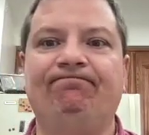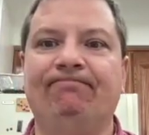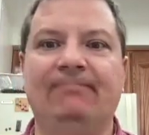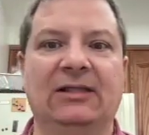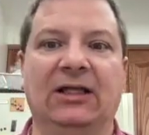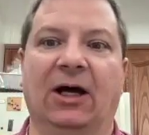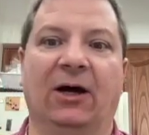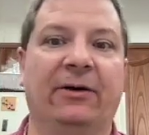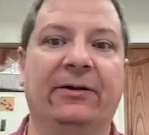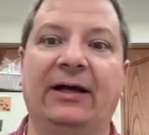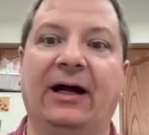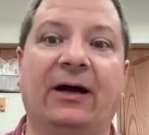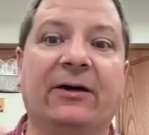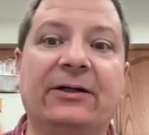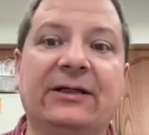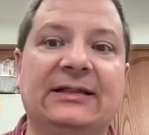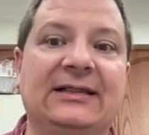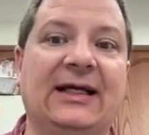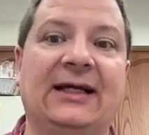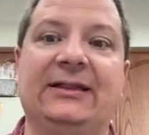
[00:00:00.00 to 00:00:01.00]
No,
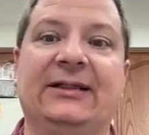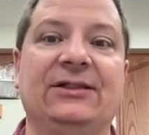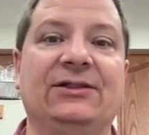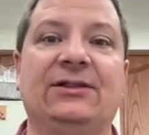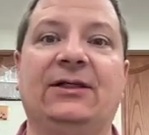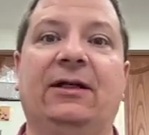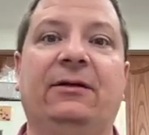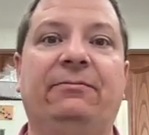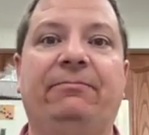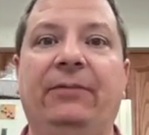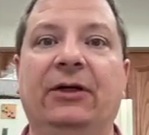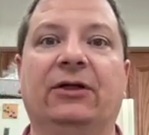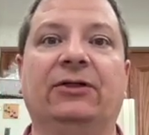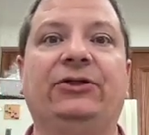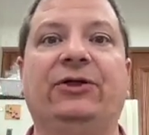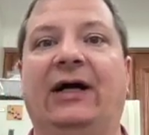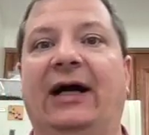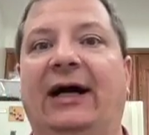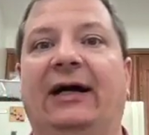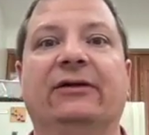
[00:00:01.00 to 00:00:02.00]
architect isn't going to build
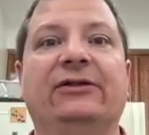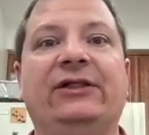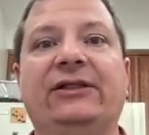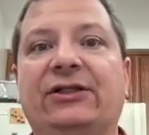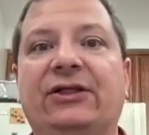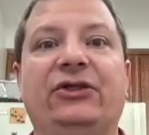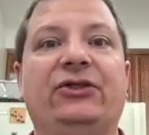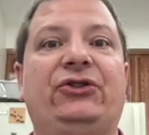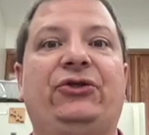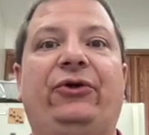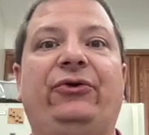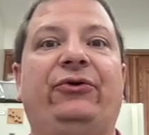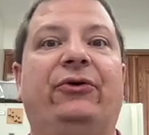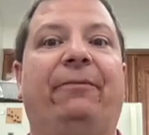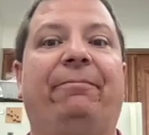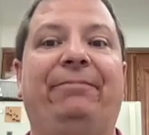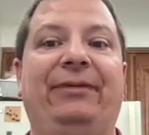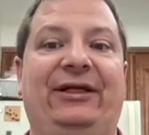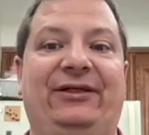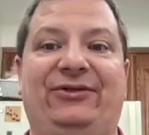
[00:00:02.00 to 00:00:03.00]
you a house. He's going to show you a
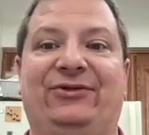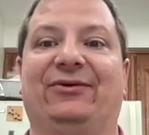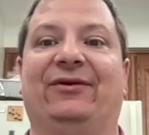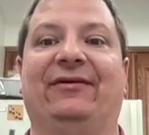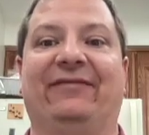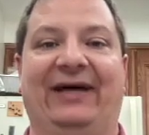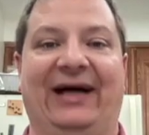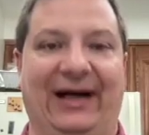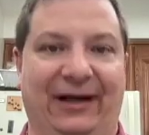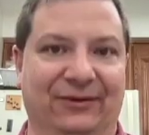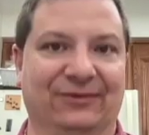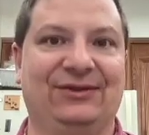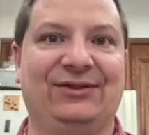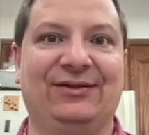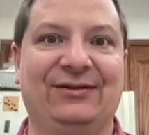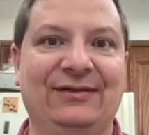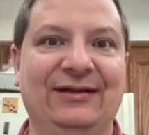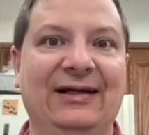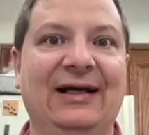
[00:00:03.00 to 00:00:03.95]
picture of a house.